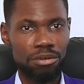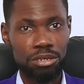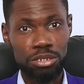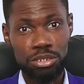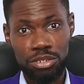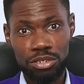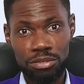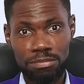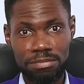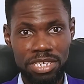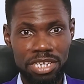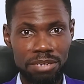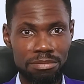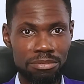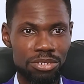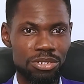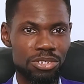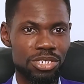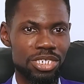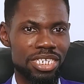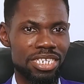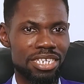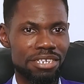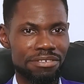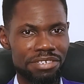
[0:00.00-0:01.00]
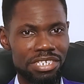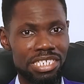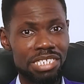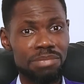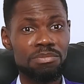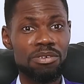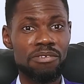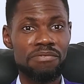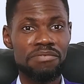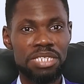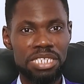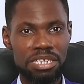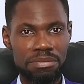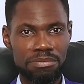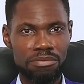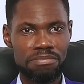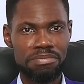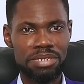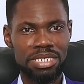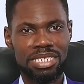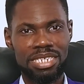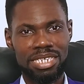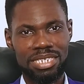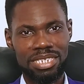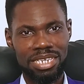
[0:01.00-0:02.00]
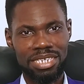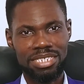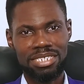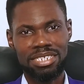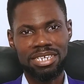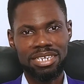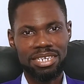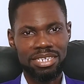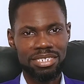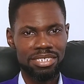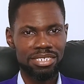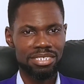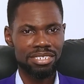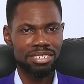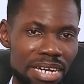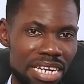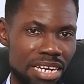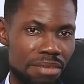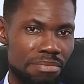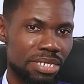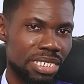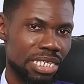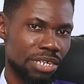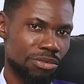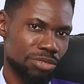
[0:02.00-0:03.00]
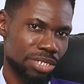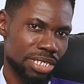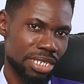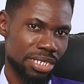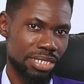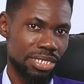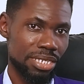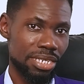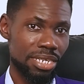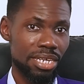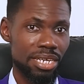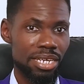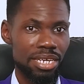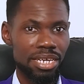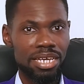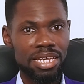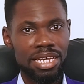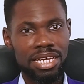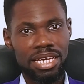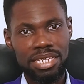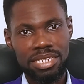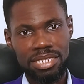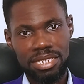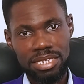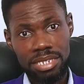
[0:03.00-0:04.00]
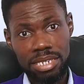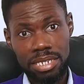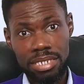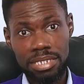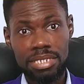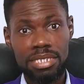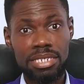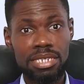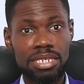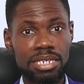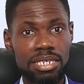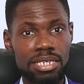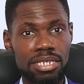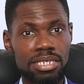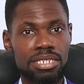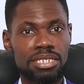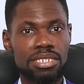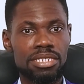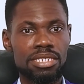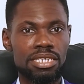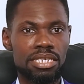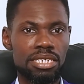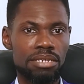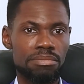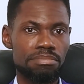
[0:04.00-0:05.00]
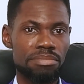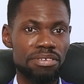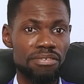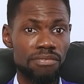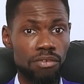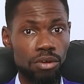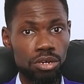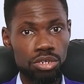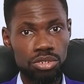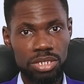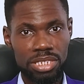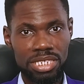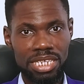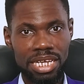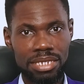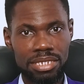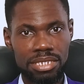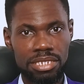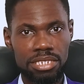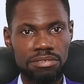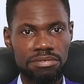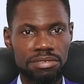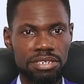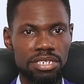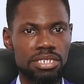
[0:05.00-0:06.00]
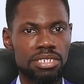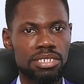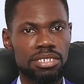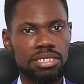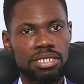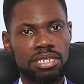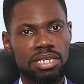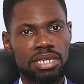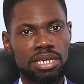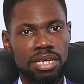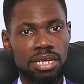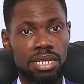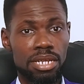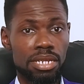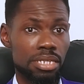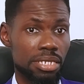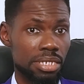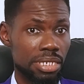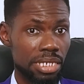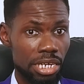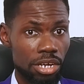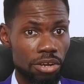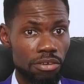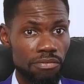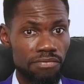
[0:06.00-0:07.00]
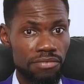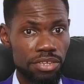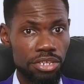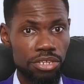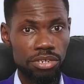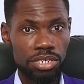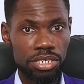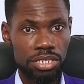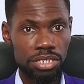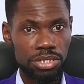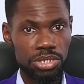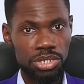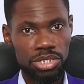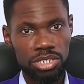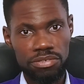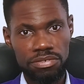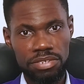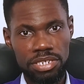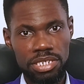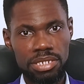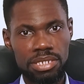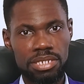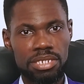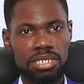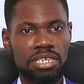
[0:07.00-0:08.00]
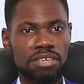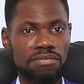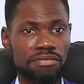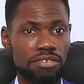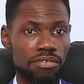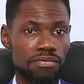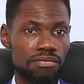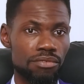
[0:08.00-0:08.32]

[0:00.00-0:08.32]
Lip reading: you to be able to generate profitable business ideas. My name is Arotase, and this is the Before You Start series, the second video in the series. If you've